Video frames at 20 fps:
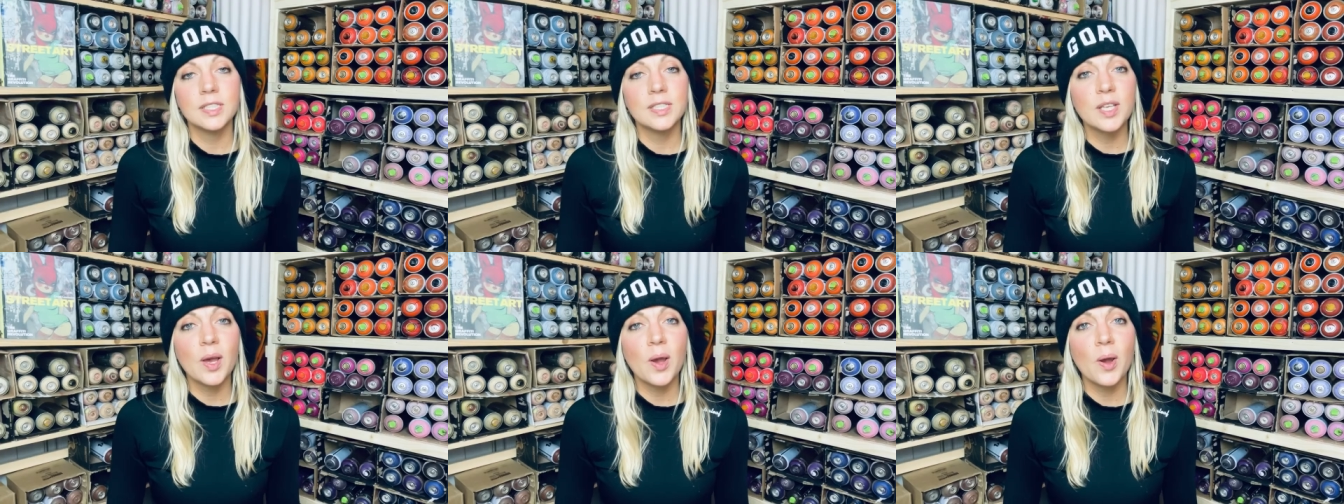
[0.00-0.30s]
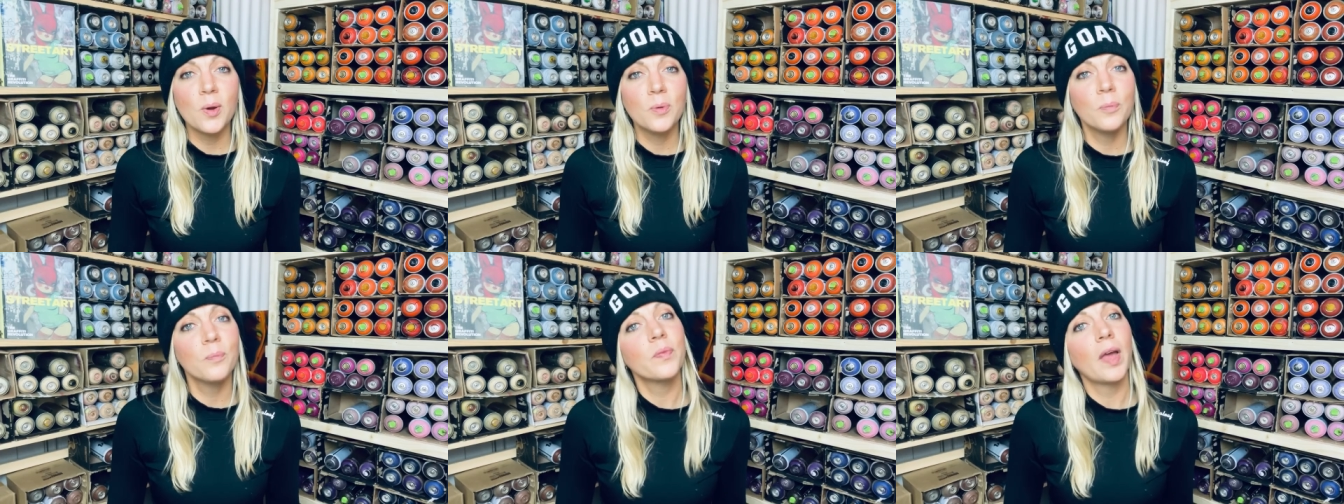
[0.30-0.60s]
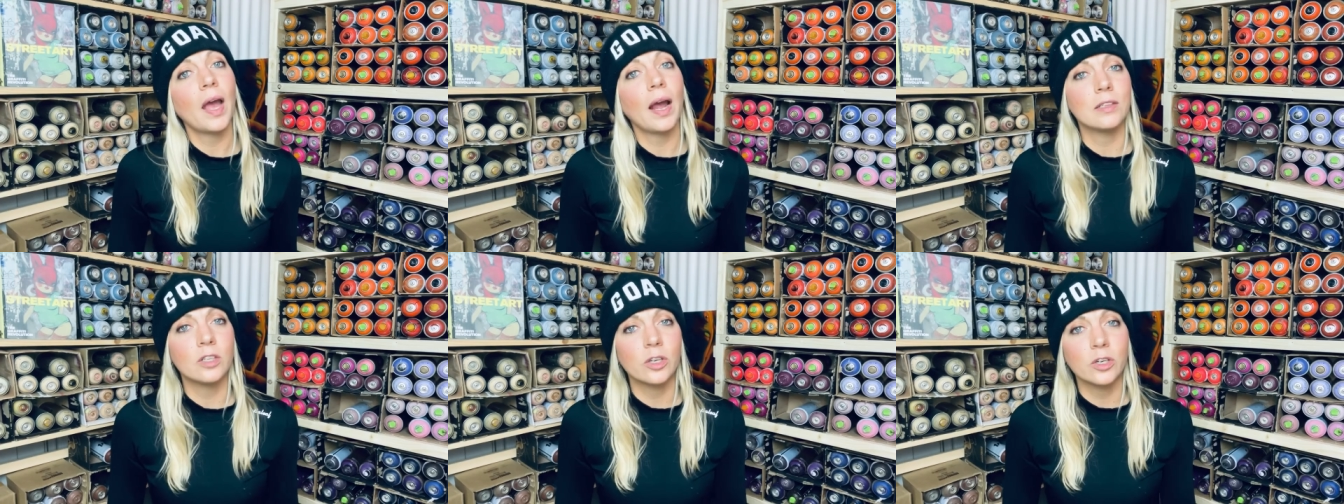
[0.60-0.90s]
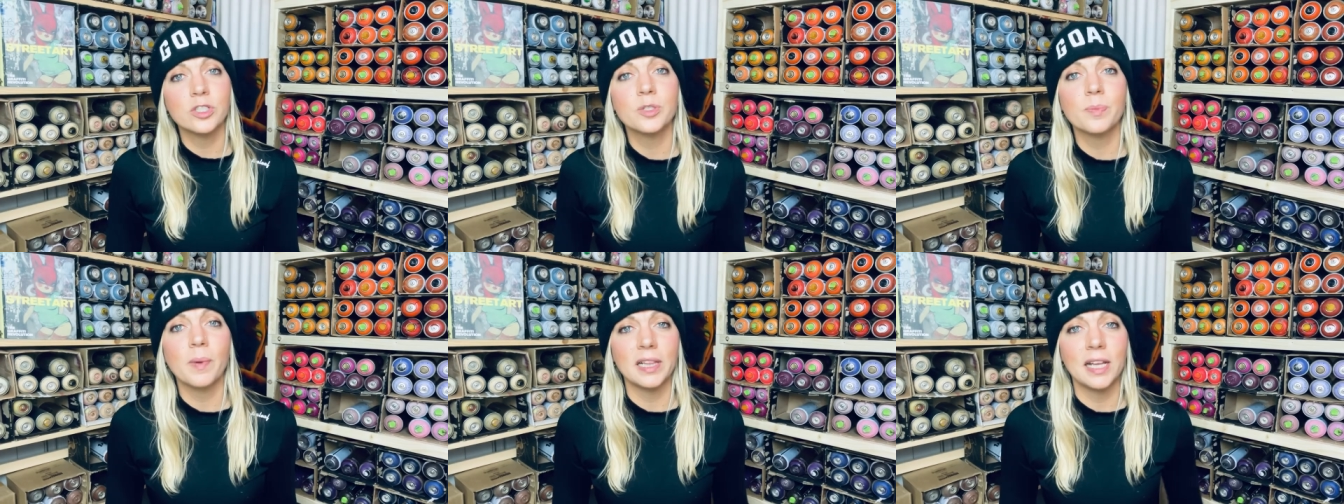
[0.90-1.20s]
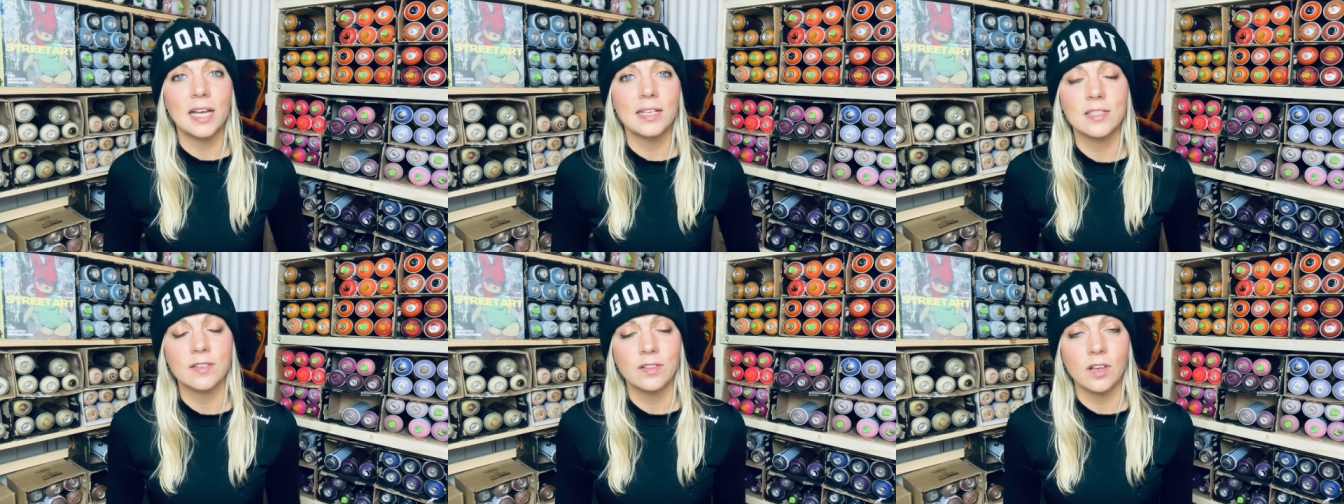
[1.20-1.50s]
So I learned my
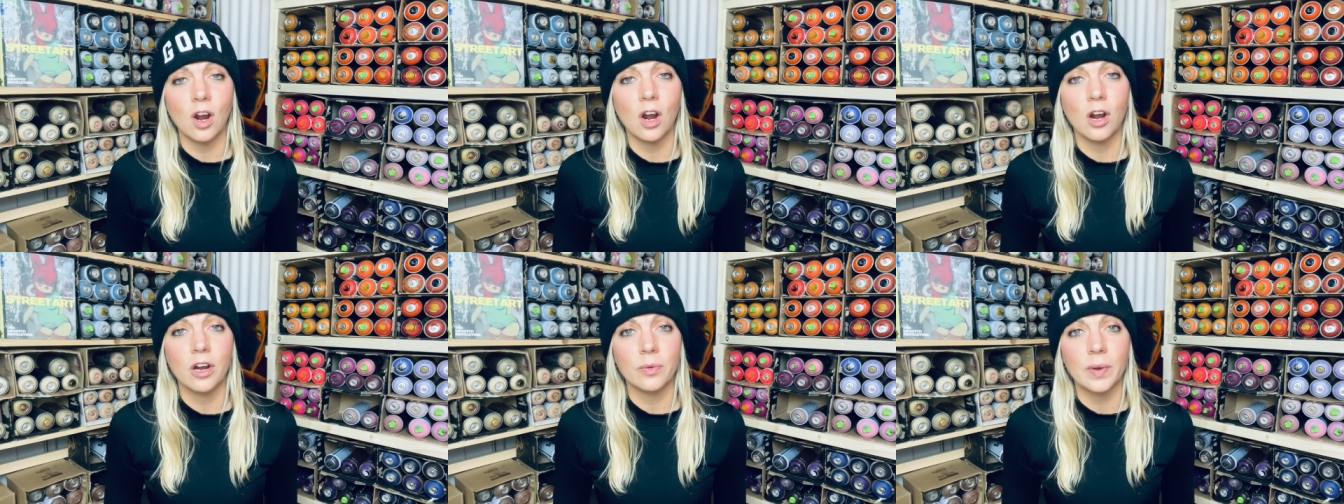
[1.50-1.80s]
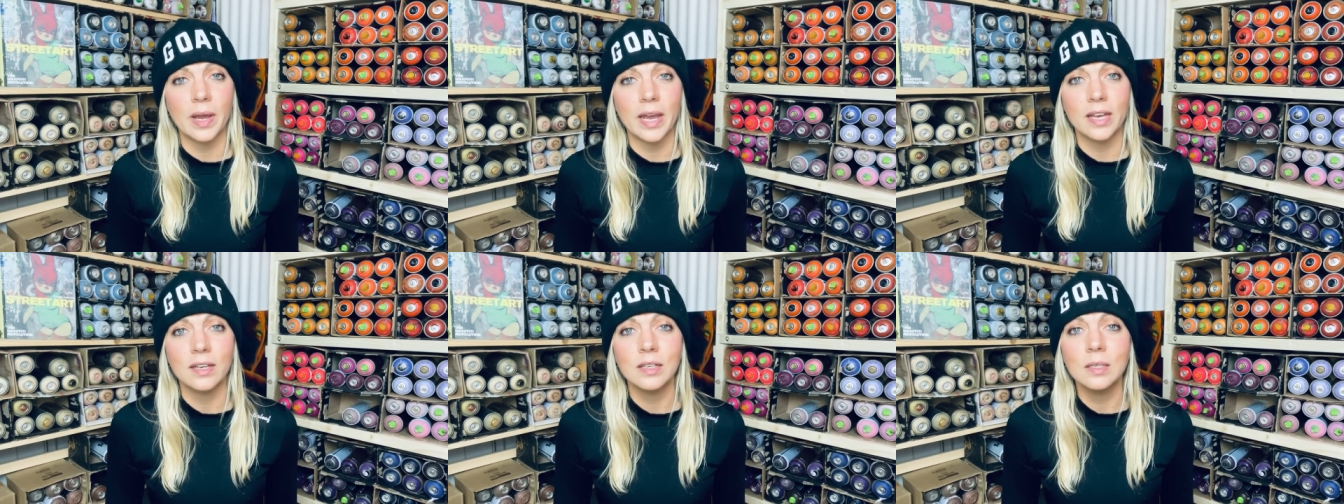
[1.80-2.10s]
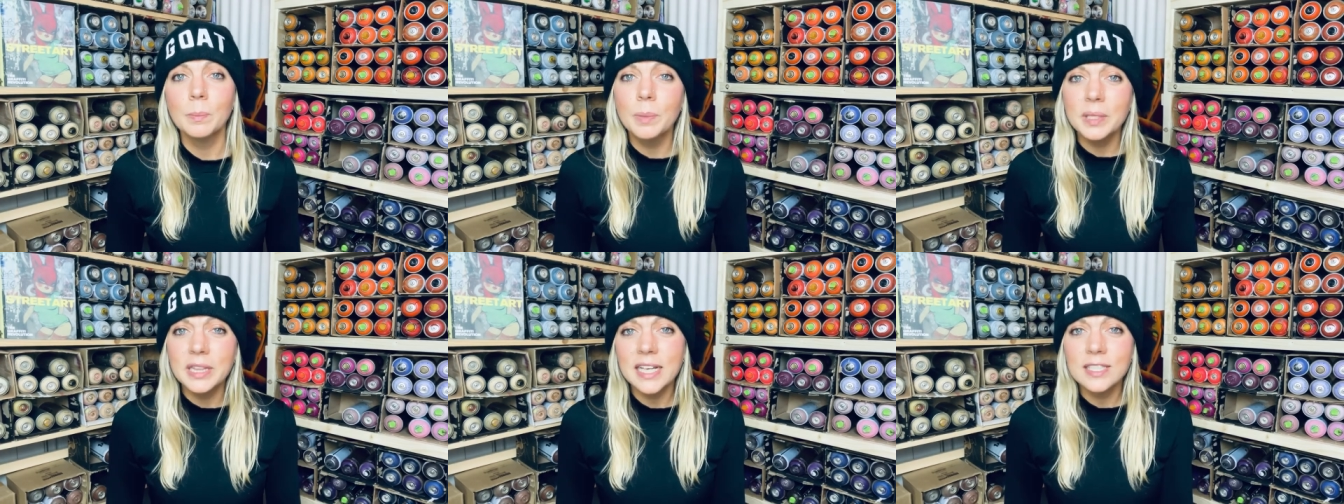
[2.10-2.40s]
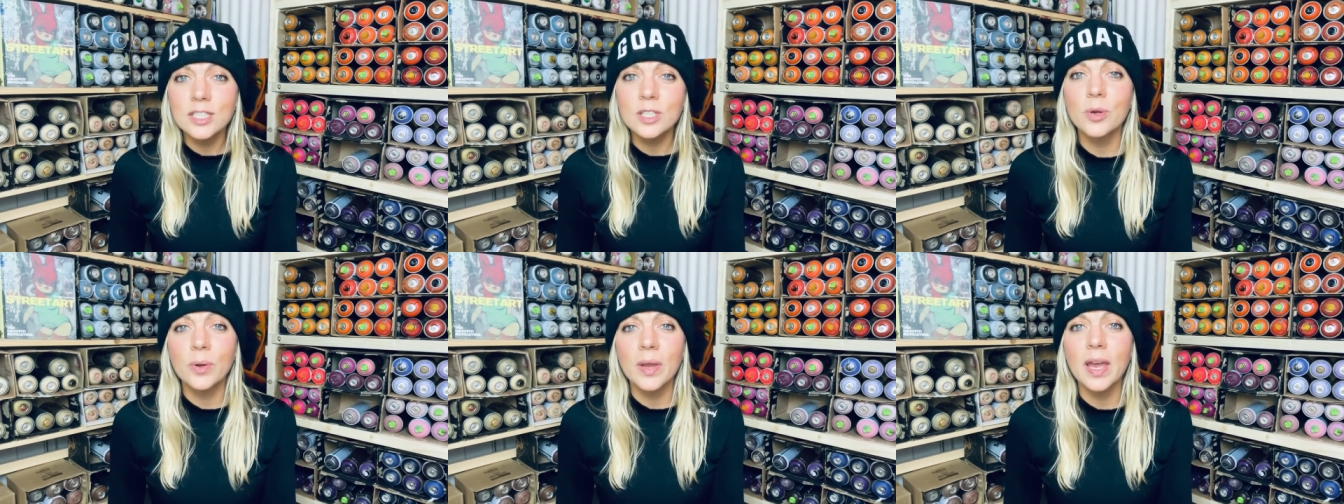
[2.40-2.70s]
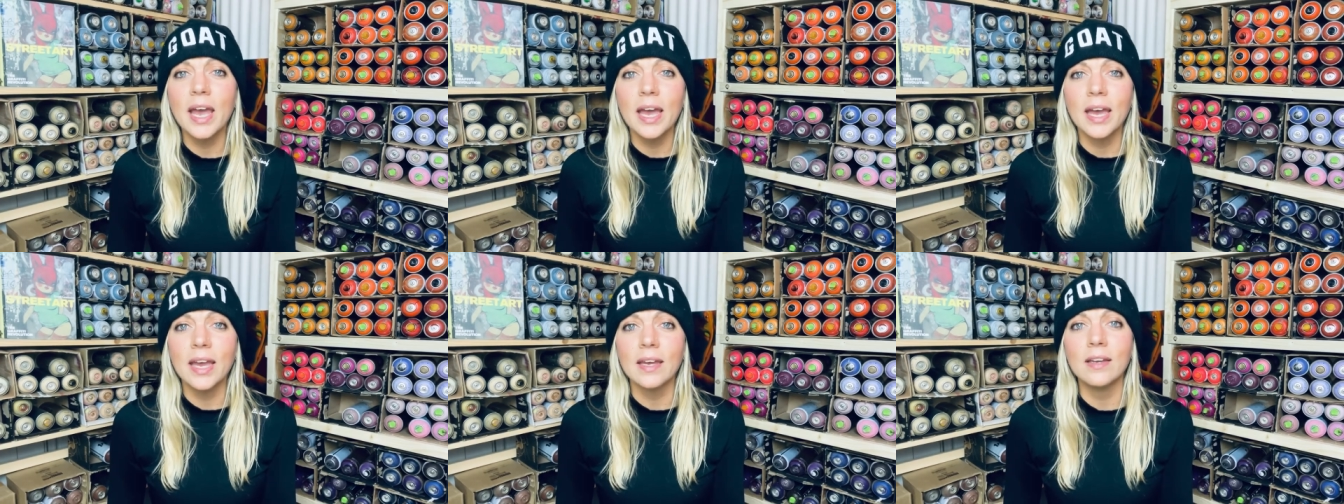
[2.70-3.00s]
lesson the hard way, but that's
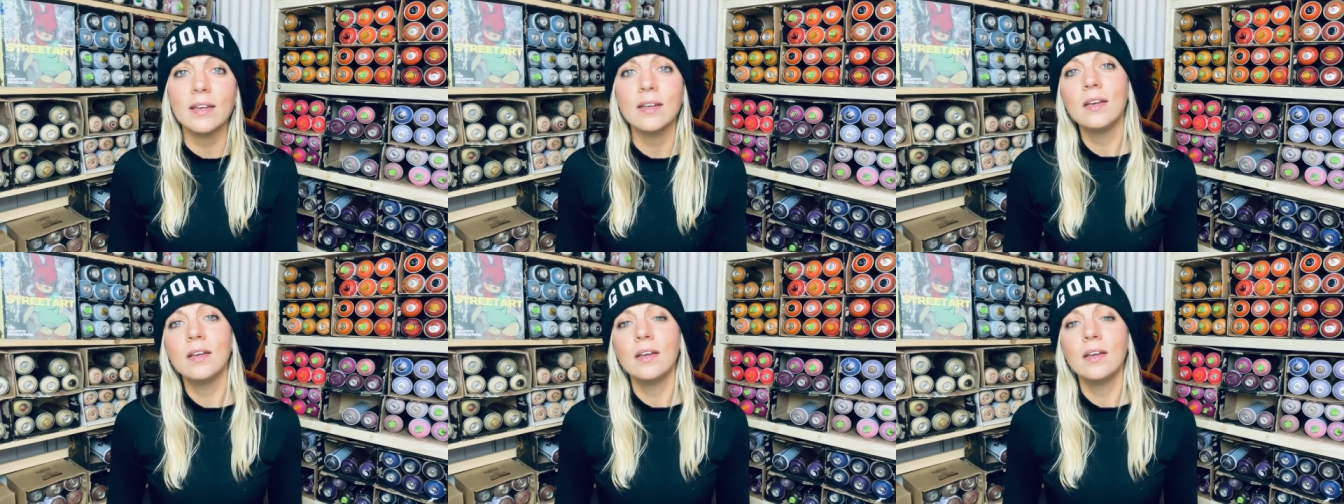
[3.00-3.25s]
okay.